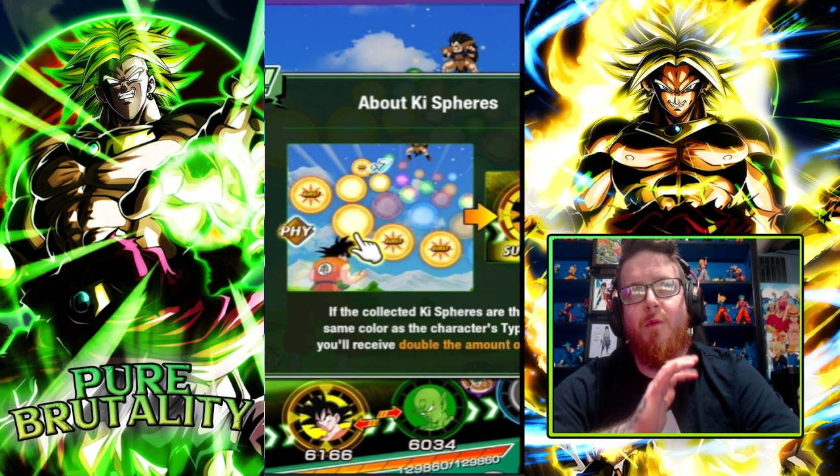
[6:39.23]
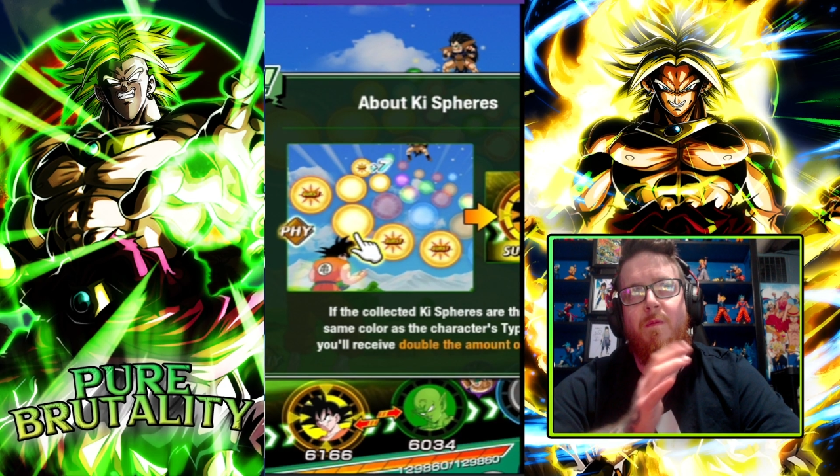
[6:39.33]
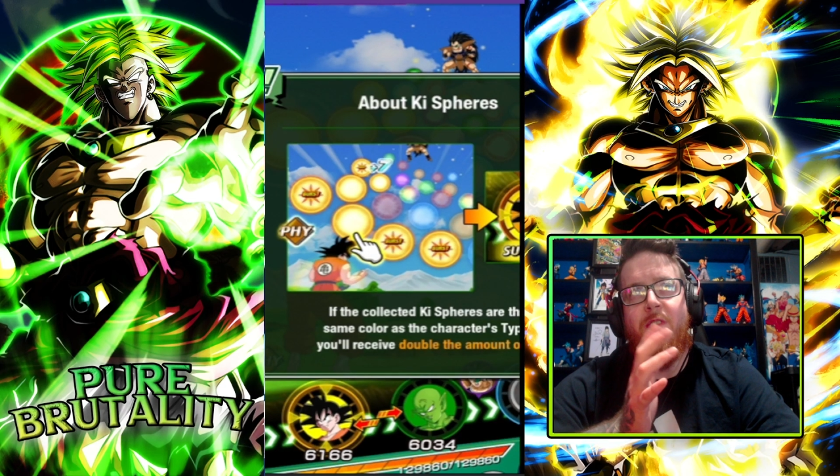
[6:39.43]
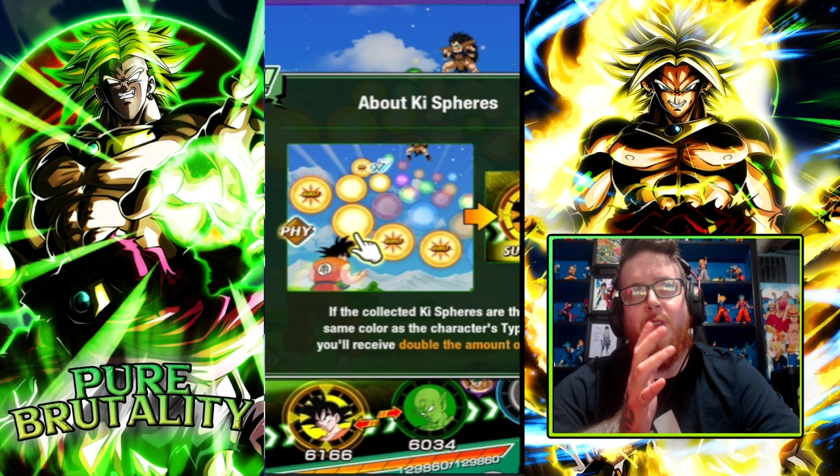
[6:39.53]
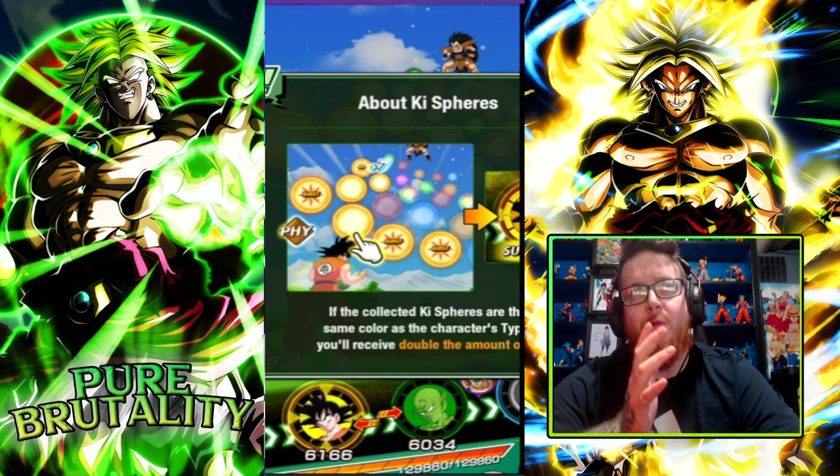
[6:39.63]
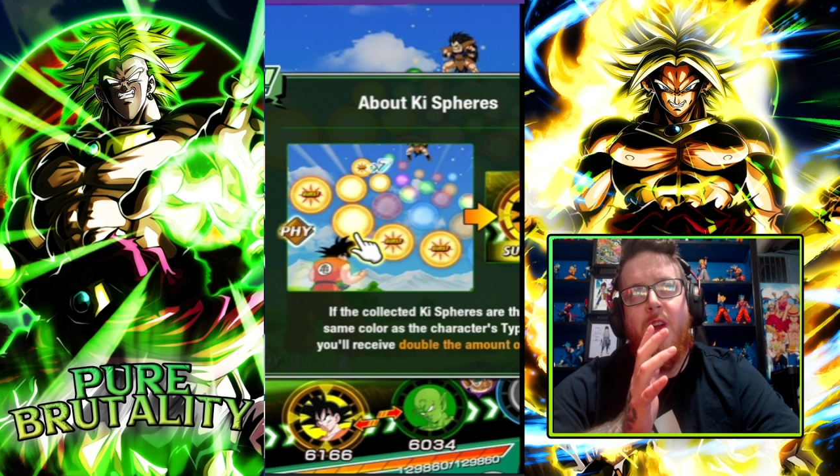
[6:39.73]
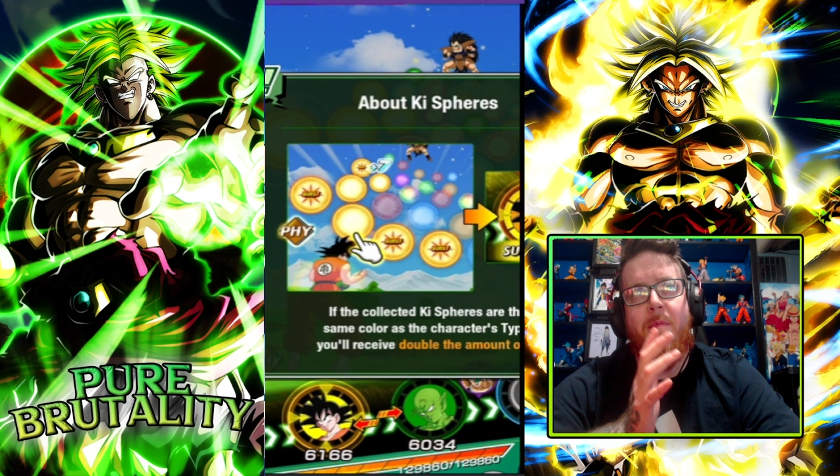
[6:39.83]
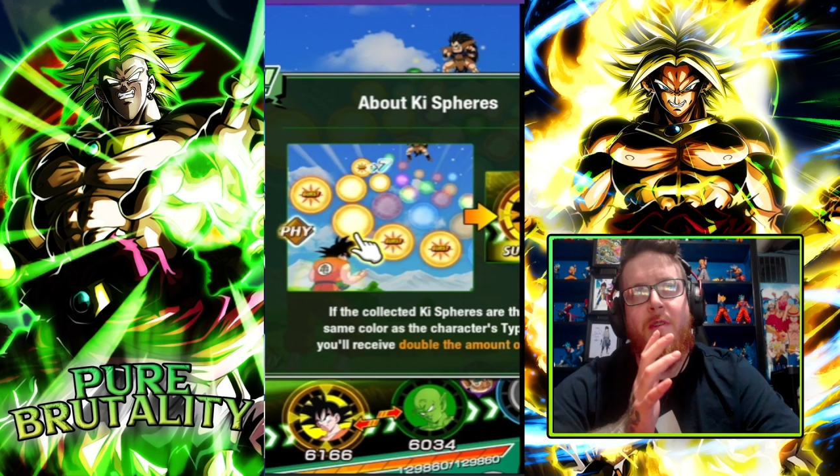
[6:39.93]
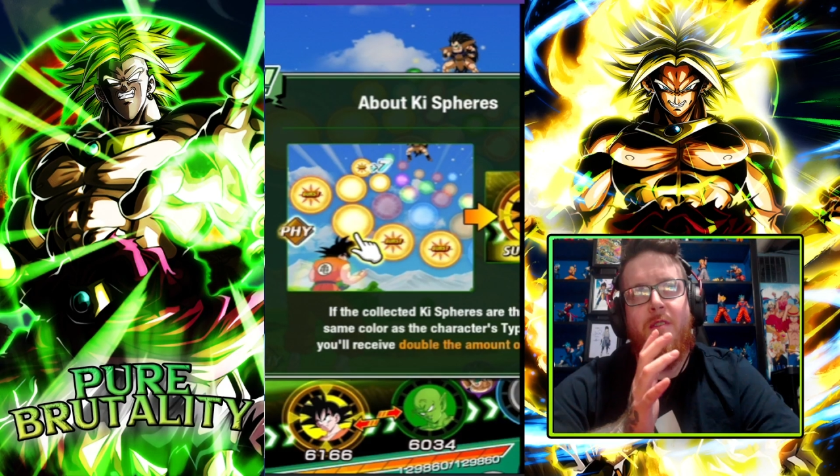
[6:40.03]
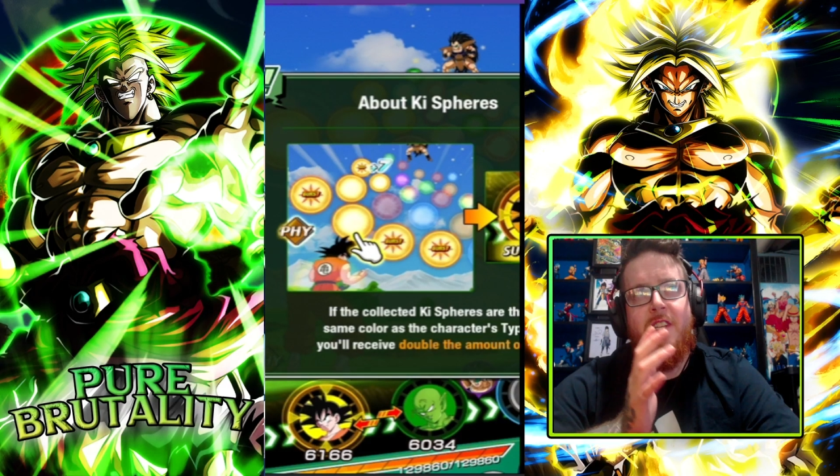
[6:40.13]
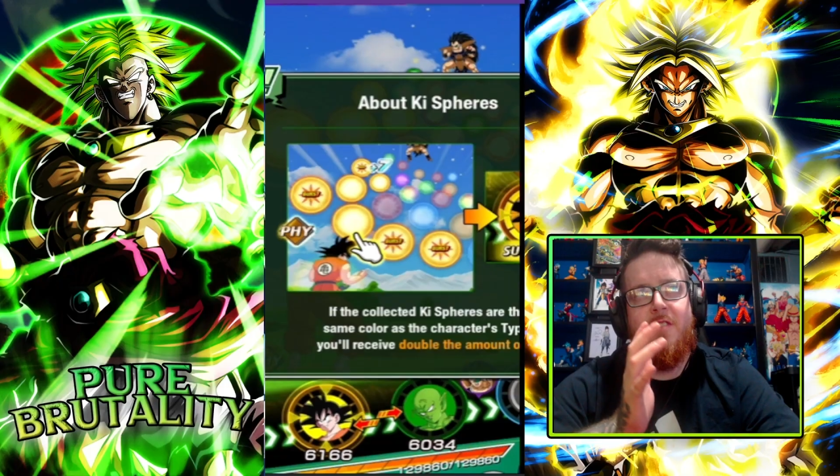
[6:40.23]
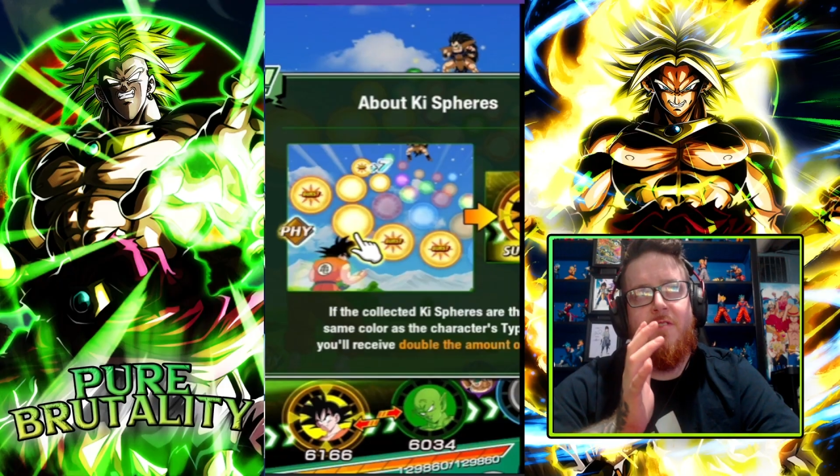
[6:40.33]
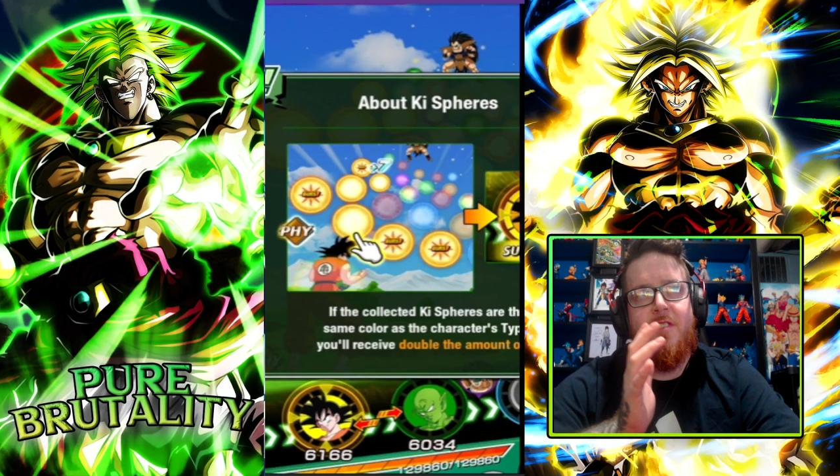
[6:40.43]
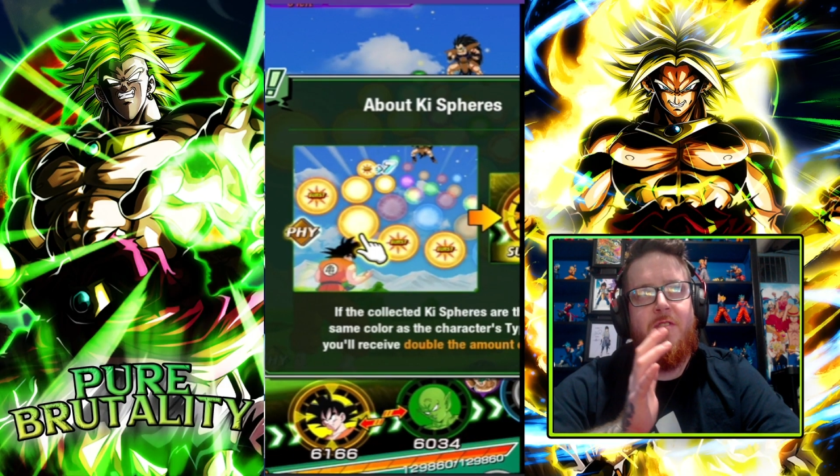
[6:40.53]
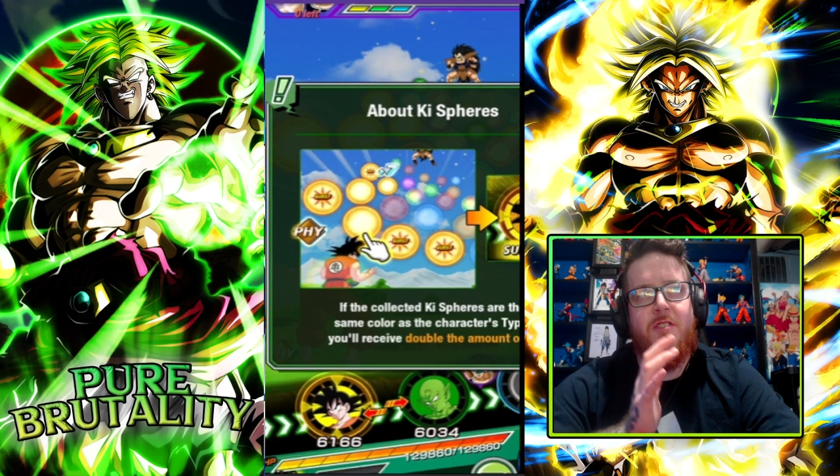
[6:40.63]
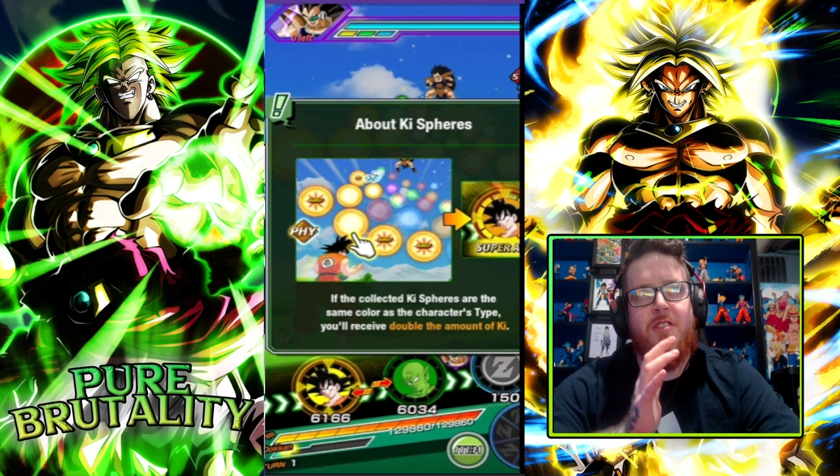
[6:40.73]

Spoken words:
the rainbow key spheres for